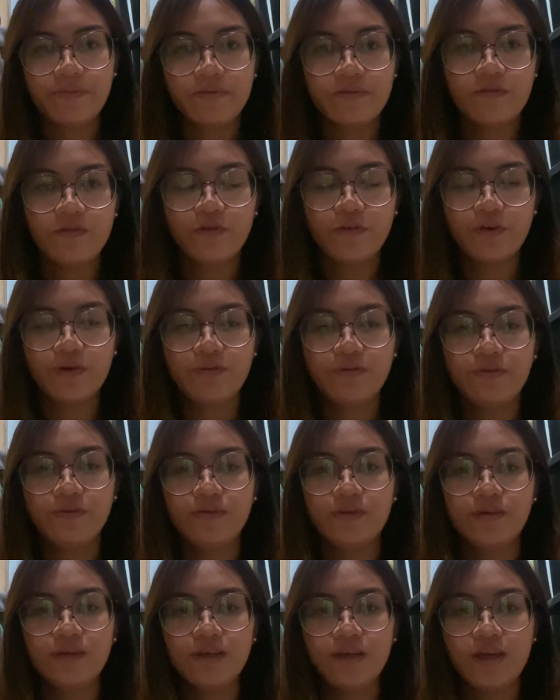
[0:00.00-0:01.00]
for
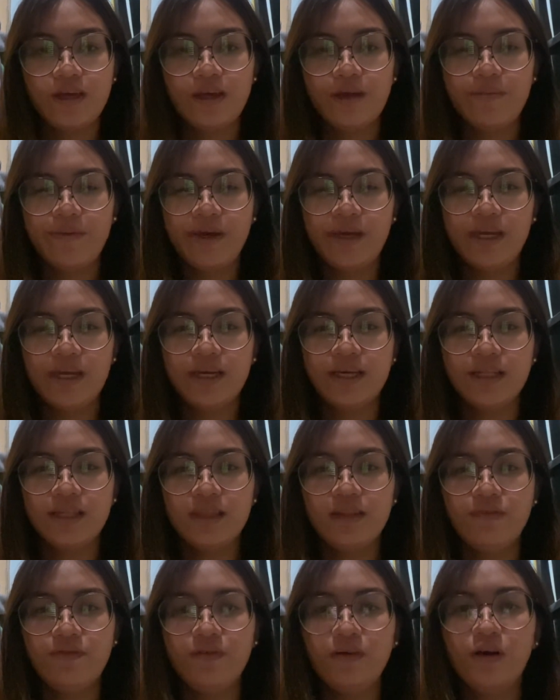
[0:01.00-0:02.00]
making it
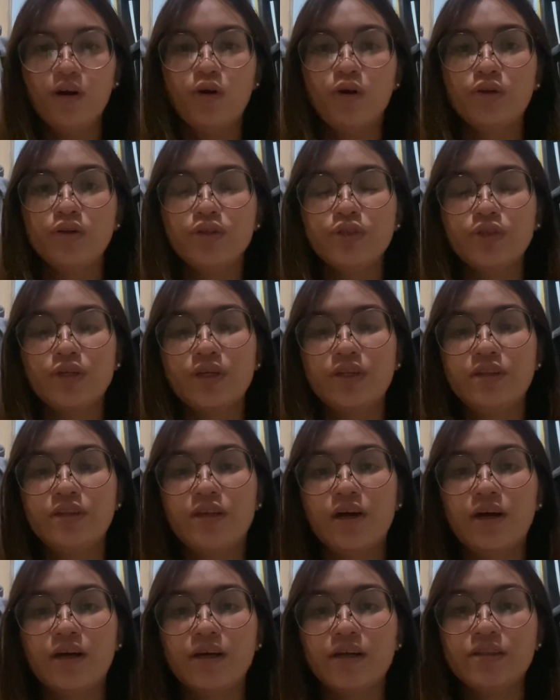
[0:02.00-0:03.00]
difficult to
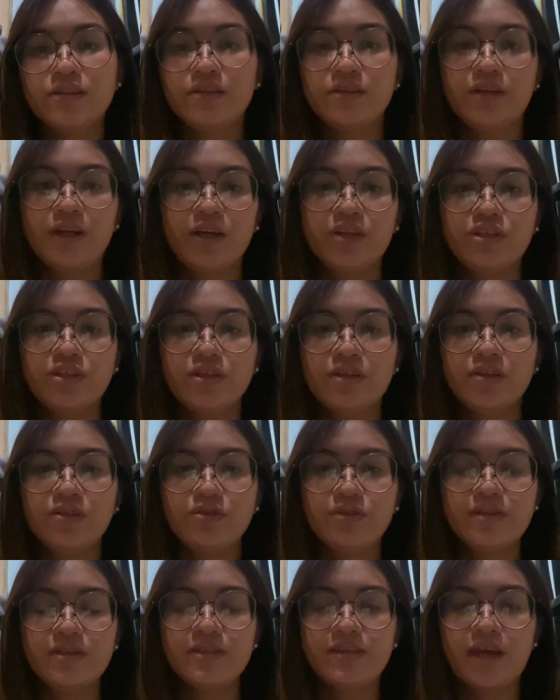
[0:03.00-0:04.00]
conduct international
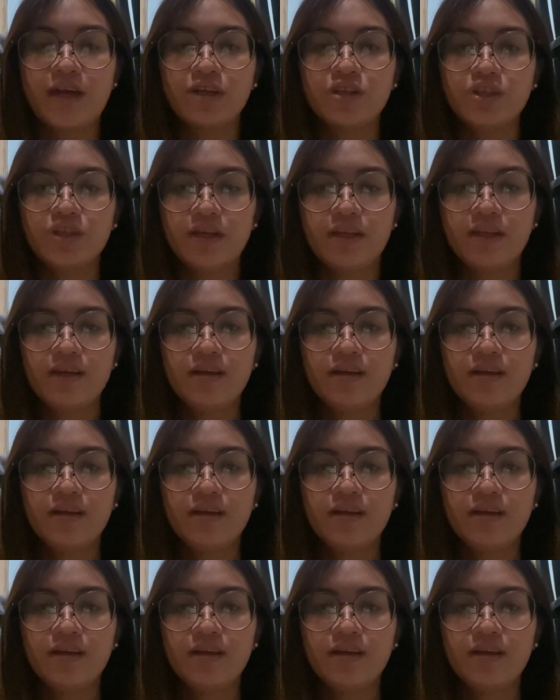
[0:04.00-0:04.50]
transactions.